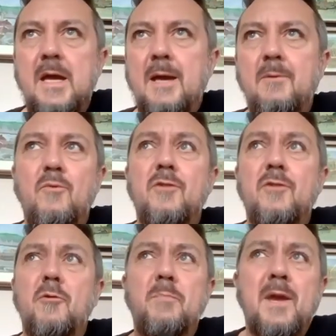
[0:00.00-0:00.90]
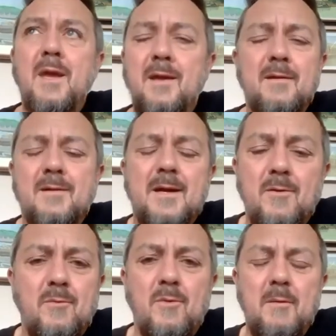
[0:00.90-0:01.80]
whether it be,
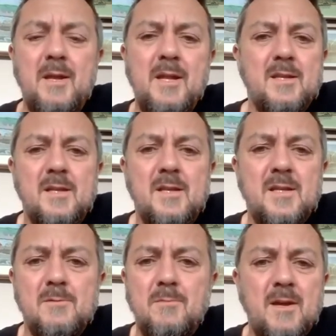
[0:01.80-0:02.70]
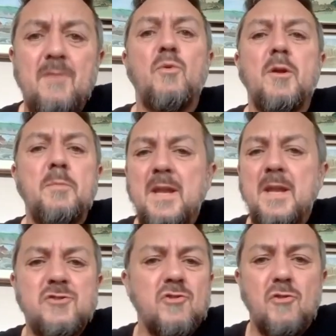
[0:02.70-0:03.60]
I mean, it doesn't matter if you want to be an
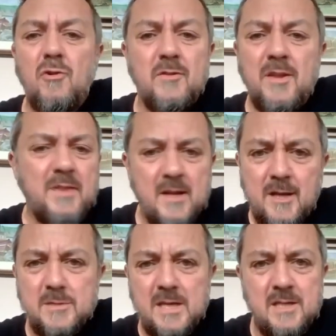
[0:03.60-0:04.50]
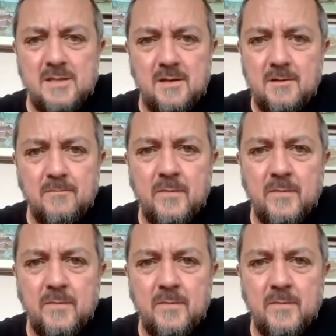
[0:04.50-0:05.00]
astronaut. Nothing comes easier.